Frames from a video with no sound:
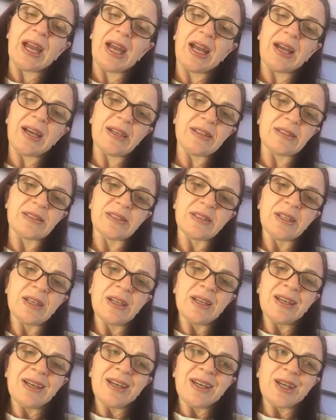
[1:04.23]
as
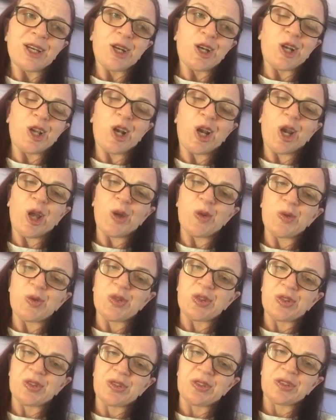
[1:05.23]

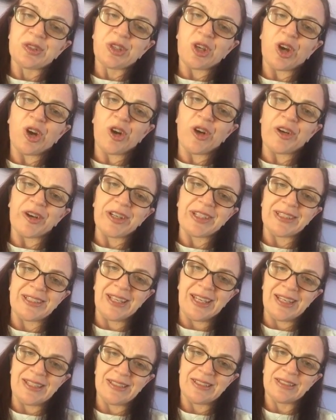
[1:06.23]
close
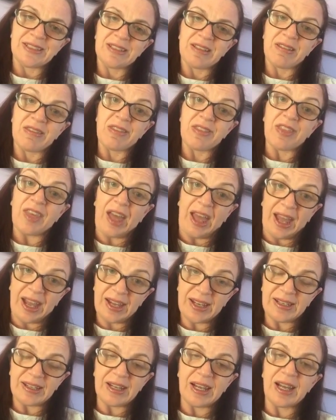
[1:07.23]
targeted to
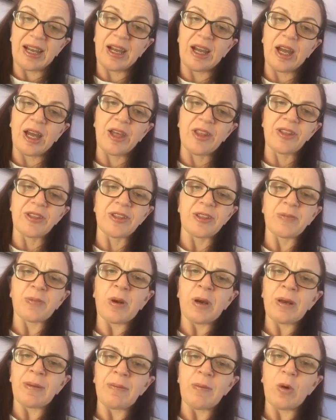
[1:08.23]
that. This is
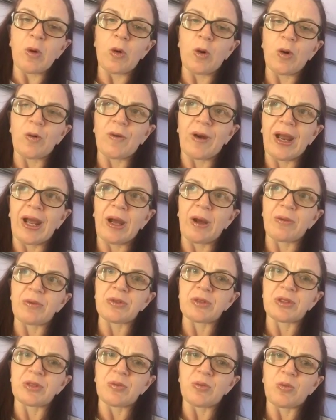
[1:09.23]
probably more
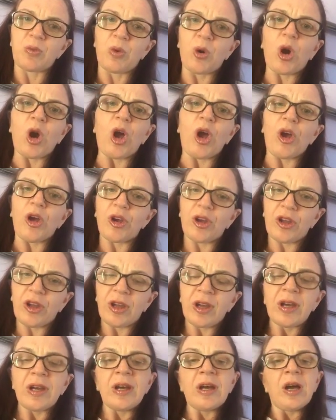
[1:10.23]
around work.
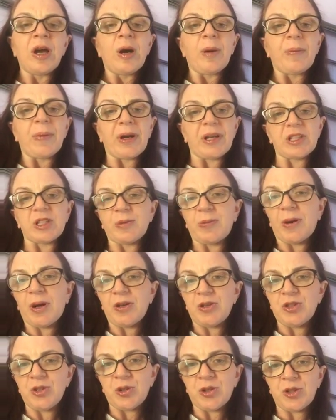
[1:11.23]
But I
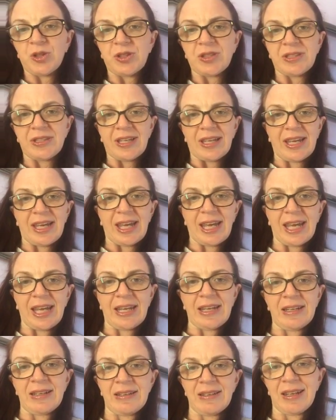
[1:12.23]
suppose you could see it
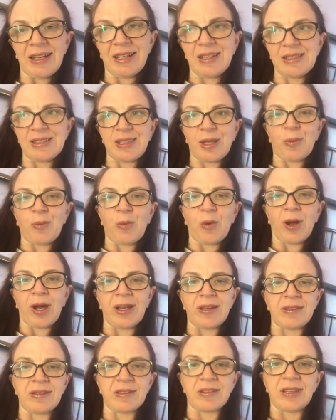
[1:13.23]
in some
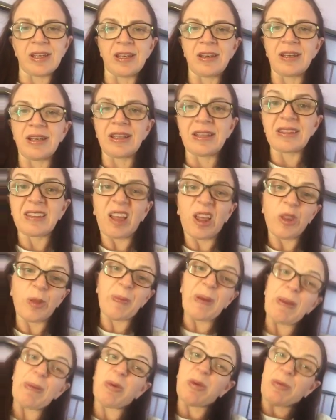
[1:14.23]
ways as in it's other
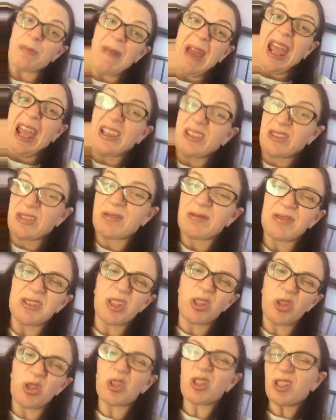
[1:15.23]
people's mess. So
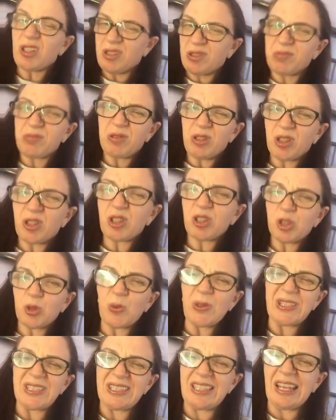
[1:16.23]
you could
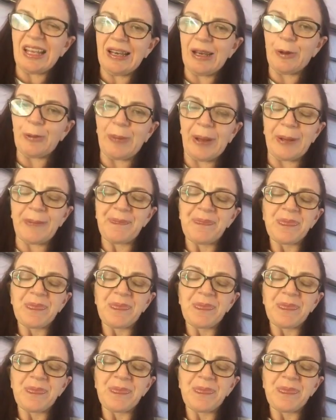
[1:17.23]
twist it a little bit.